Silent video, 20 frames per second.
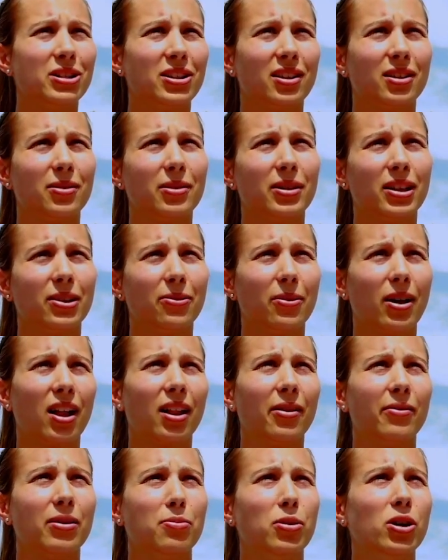each other really well
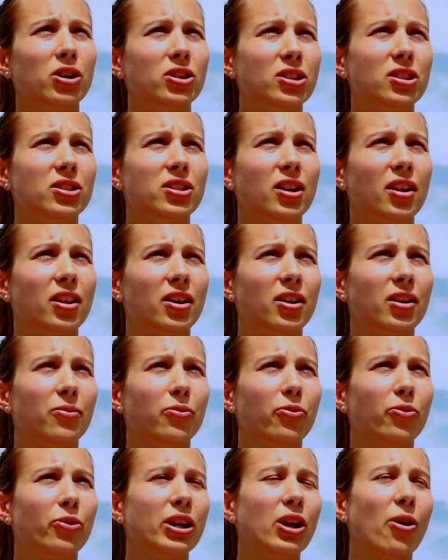and we push each other
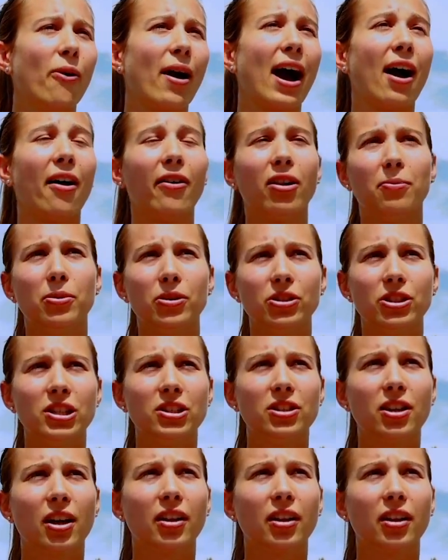and we know how to push each